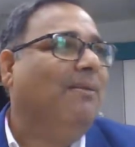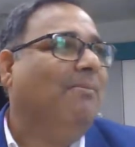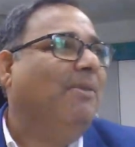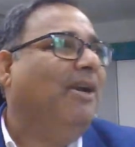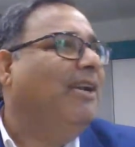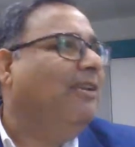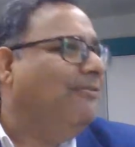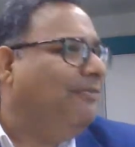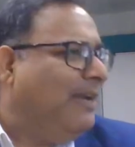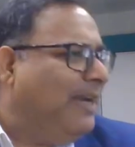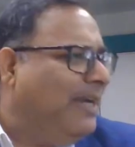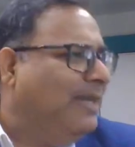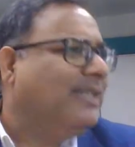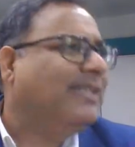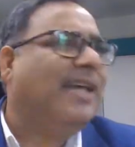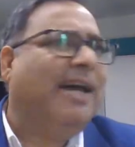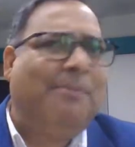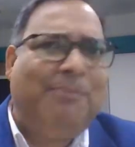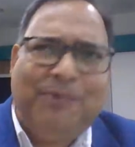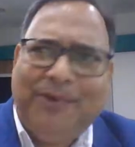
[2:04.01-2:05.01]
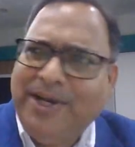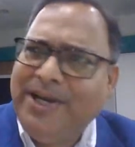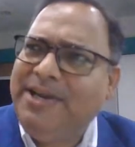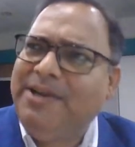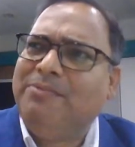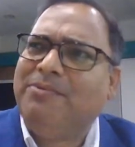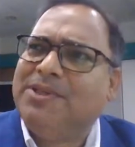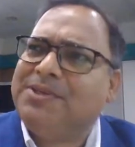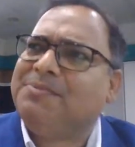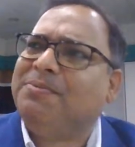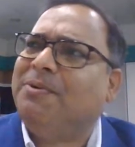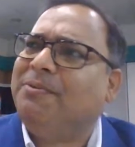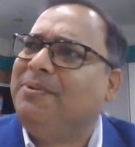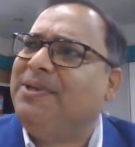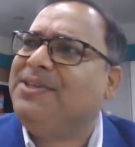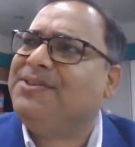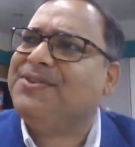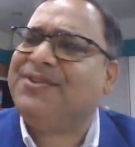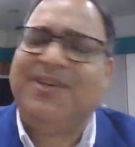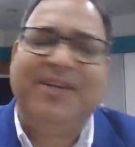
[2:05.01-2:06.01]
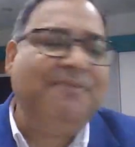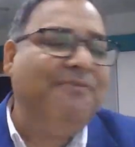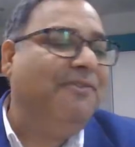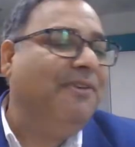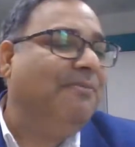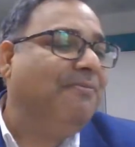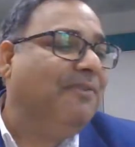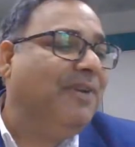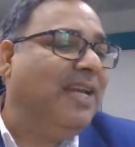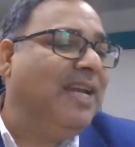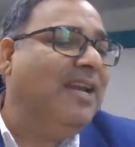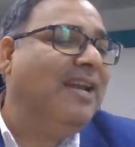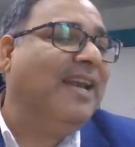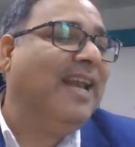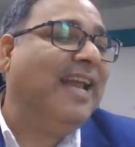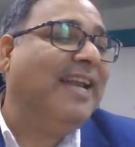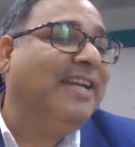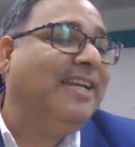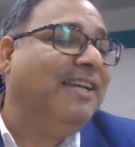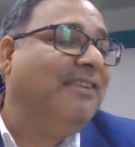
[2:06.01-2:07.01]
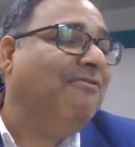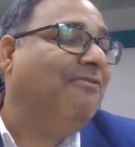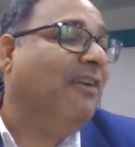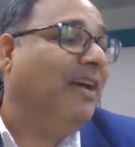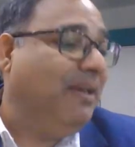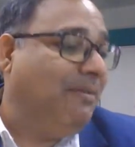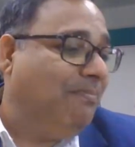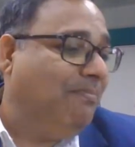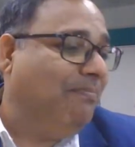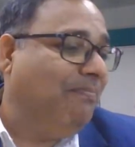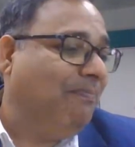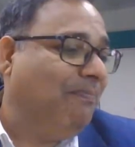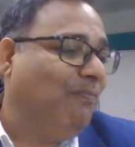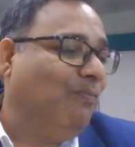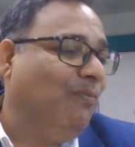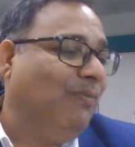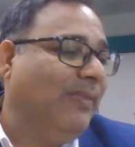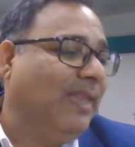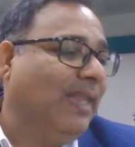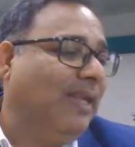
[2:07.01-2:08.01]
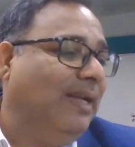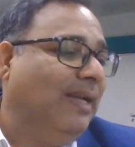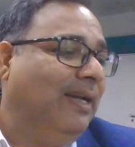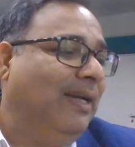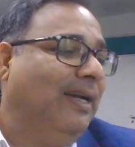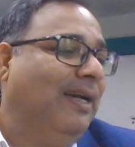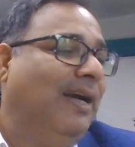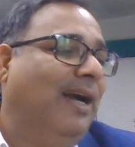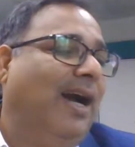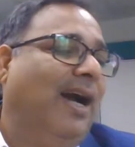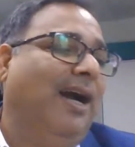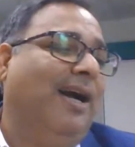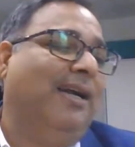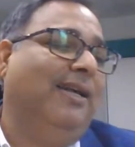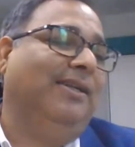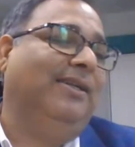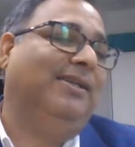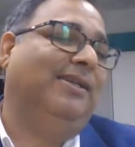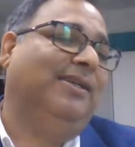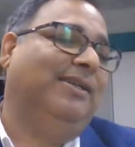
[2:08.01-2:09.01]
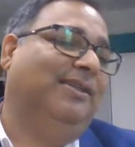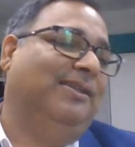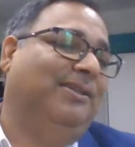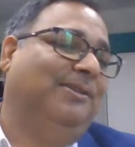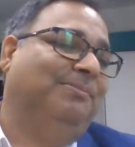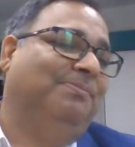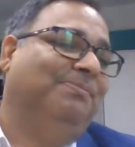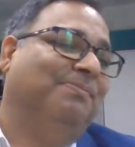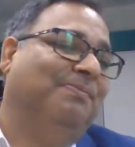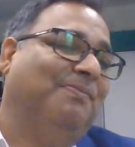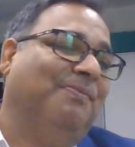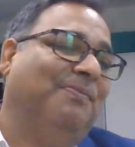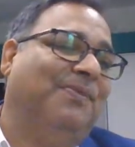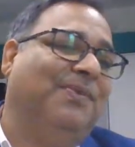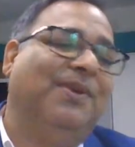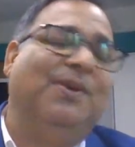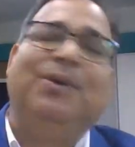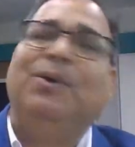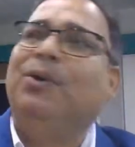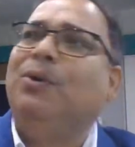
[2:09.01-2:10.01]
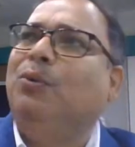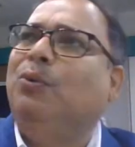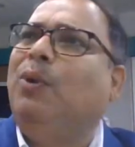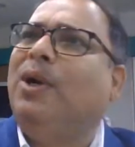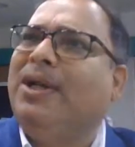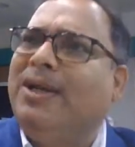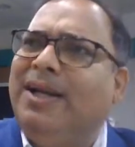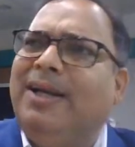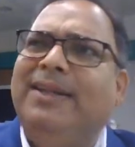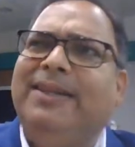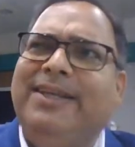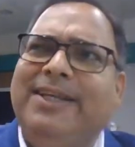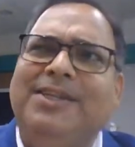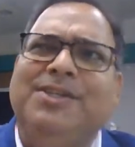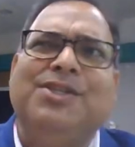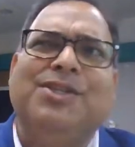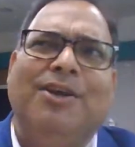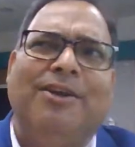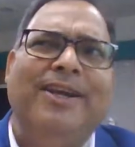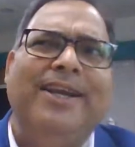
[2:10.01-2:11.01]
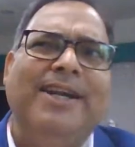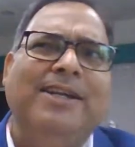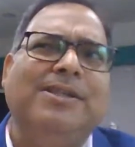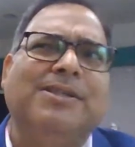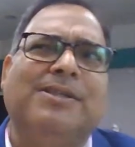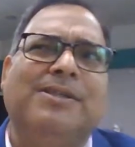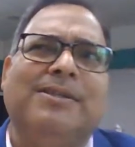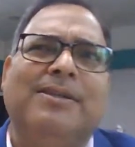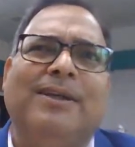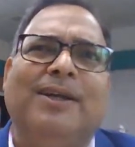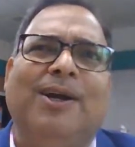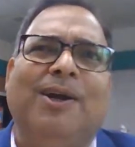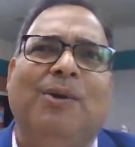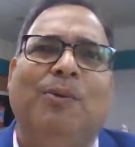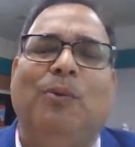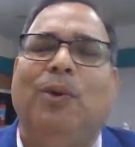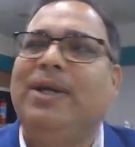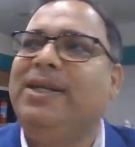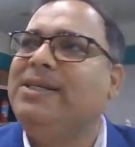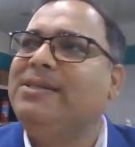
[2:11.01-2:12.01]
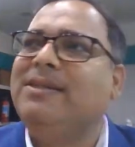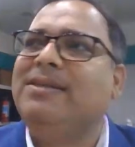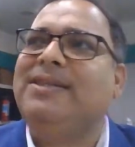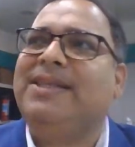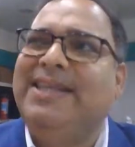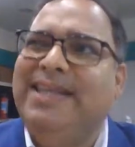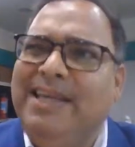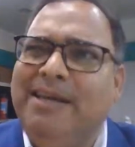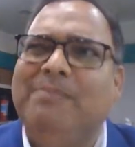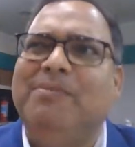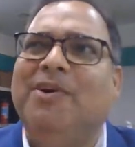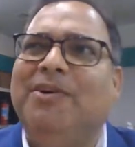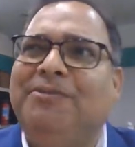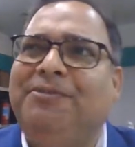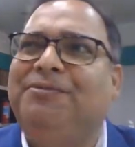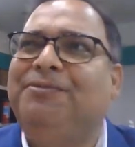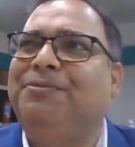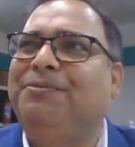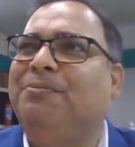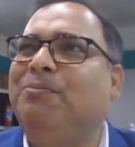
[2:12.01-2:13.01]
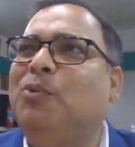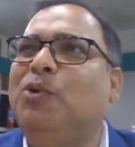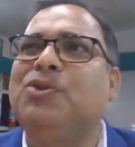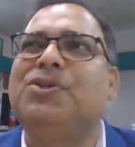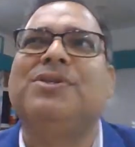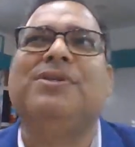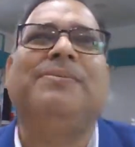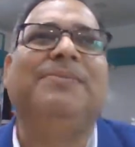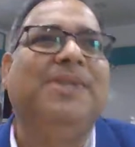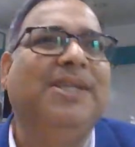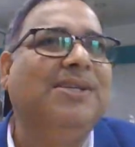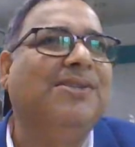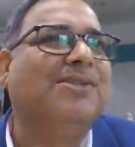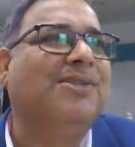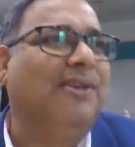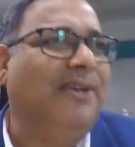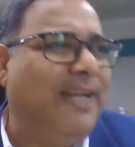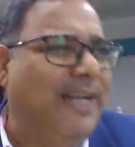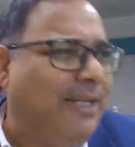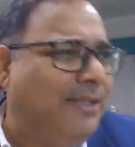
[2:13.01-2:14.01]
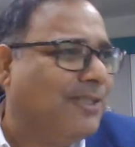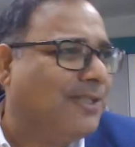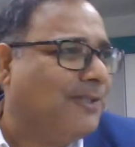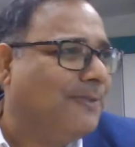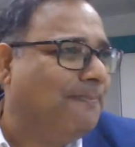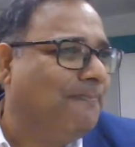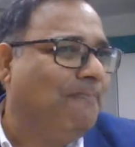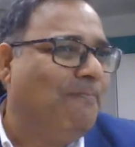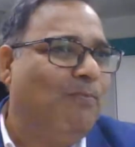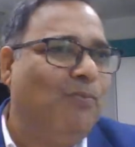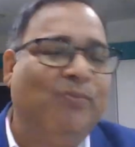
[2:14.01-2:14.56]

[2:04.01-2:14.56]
My dear friends, Amoretti was published in 1595. And what are these sonnets? What is the theme of most of these sonnets?